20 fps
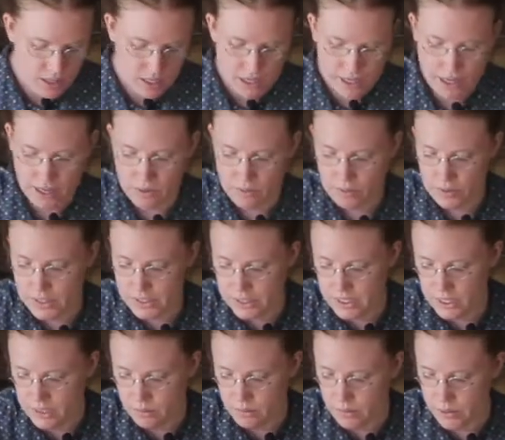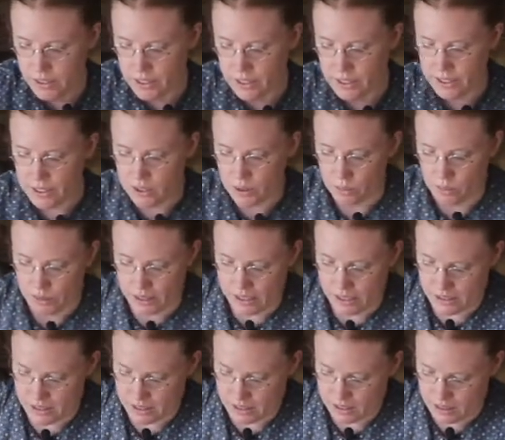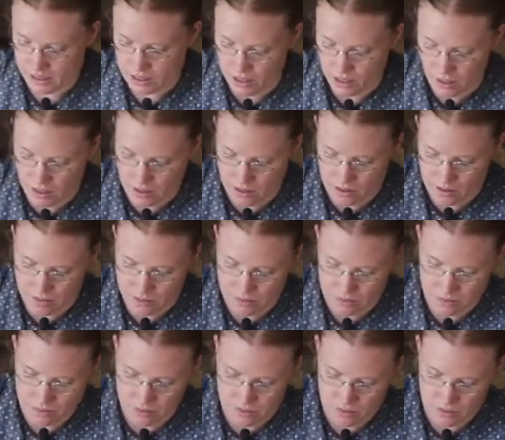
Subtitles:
And rinse them with a little bit of